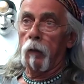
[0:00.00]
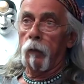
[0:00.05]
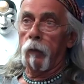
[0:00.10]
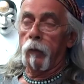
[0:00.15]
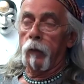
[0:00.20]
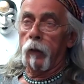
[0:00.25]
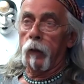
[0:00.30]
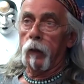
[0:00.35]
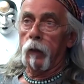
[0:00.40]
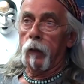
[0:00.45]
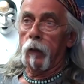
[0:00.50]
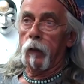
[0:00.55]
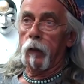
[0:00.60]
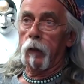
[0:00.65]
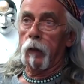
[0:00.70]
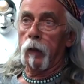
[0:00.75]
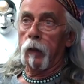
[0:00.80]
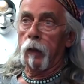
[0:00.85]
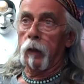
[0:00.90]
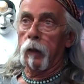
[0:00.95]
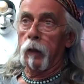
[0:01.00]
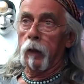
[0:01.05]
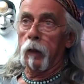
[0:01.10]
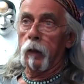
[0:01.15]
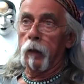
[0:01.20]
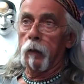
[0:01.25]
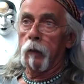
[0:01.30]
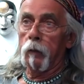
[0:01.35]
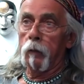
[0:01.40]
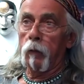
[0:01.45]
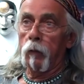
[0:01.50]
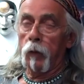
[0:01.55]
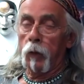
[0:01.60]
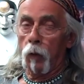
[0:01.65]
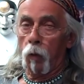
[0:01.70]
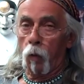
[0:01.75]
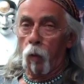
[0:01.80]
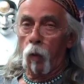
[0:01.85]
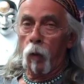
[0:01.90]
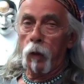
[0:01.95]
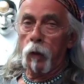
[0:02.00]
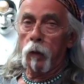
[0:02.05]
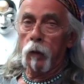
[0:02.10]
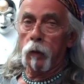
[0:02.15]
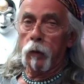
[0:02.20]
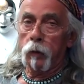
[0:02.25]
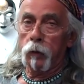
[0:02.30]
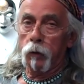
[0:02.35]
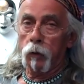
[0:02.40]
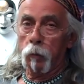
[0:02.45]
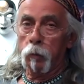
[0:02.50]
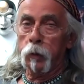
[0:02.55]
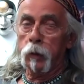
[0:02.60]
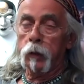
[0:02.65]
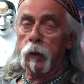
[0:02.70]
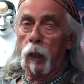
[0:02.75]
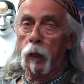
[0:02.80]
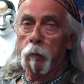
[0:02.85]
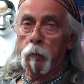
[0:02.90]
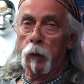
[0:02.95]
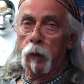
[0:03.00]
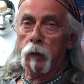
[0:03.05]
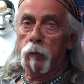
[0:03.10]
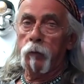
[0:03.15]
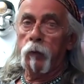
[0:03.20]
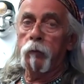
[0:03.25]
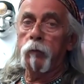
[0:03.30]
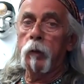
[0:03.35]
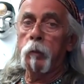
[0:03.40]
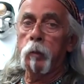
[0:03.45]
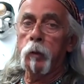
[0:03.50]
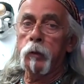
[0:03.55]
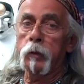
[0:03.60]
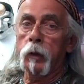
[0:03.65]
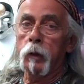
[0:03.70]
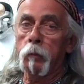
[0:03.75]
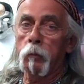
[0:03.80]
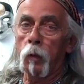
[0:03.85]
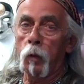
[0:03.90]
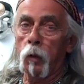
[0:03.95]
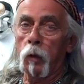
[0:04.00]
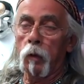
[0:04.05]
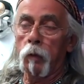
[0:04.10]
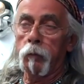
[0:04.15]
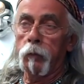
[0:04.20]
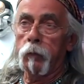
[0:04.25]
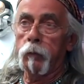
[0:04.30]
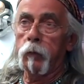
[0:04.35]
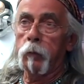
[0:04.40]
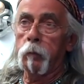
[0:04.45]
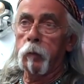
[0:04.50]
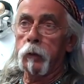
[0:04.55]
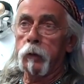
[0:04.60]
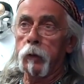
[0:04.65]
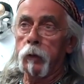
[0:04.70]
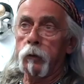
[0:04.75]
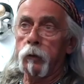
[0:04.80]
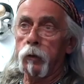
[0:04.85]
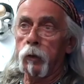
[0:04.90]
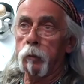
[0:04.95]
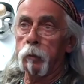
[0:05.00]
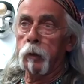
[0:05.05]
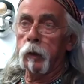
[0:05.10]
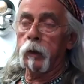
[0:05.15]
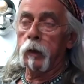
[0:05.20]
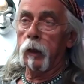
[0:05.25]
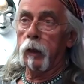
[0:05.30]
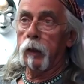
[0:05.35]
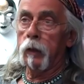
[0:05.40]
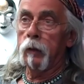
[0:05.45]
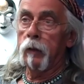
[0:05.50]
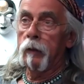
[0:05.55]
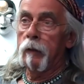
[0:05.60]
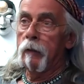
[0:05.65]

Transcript: the the uh, the oil and turpentine mix, 50% oil, 50% turpentine,